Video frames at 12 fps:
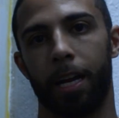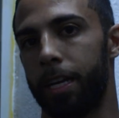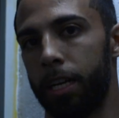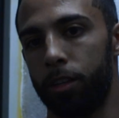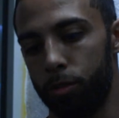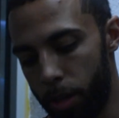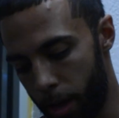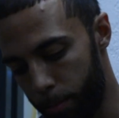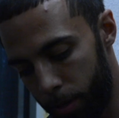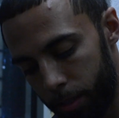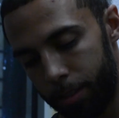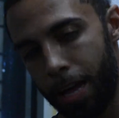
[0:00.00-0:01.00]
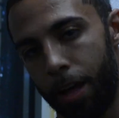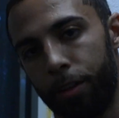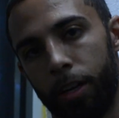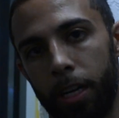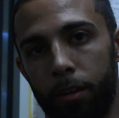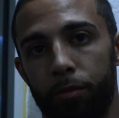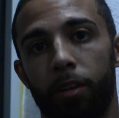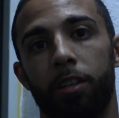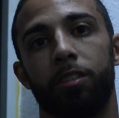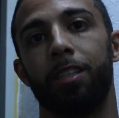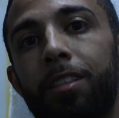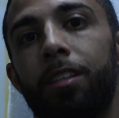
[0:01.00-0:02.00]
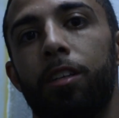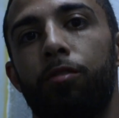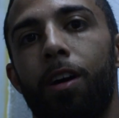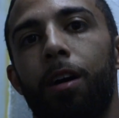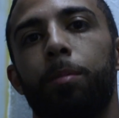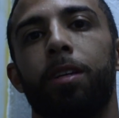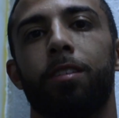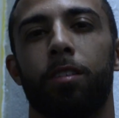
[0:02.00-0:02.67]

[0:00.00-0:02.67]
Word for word: I can't do that because now they're getting flushed into the ground because